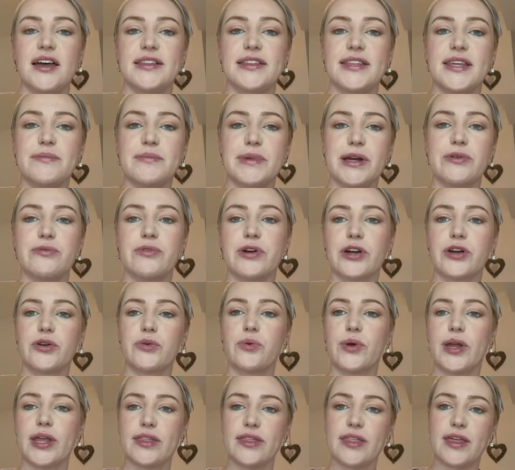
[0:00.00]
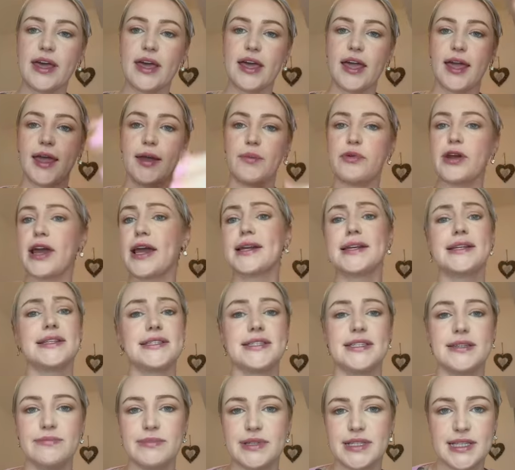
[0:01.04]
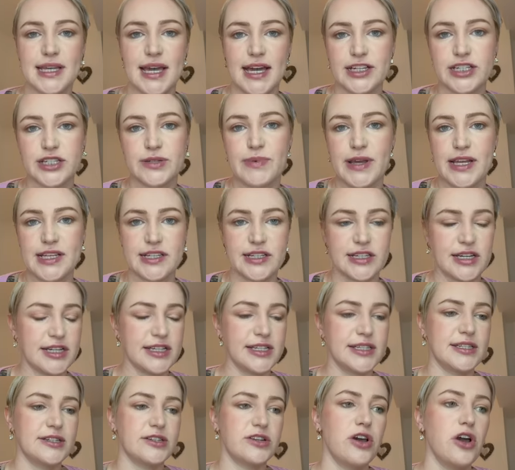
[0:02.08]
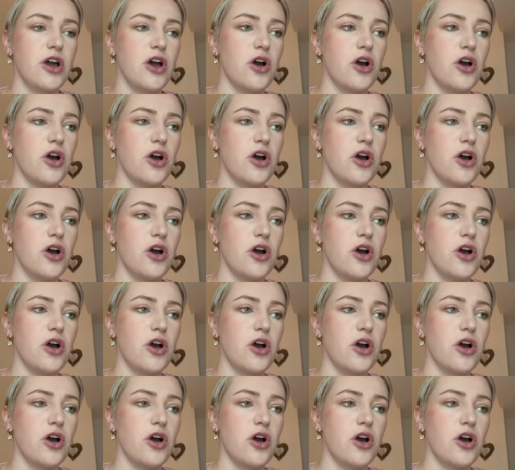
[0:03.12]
they might work with a pregnancy massage specialist,